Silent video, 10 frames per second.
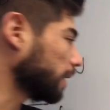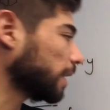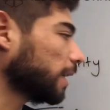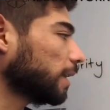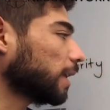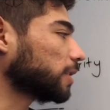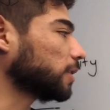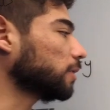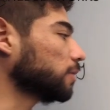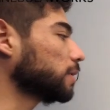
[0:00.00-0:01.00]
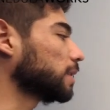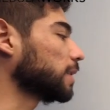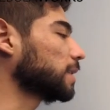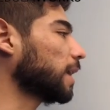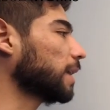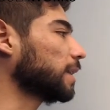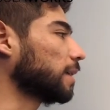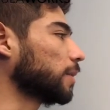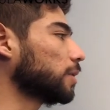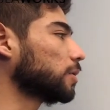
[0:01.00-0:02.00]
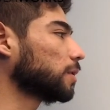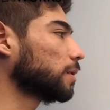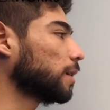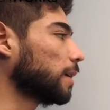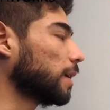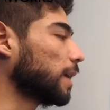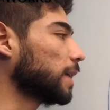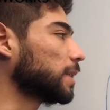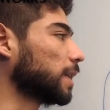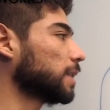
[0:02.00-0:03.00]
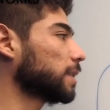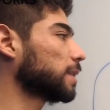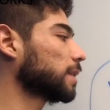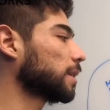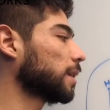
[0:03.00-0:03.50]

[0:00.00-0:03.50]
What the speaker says: the key that's used to sign the image exists,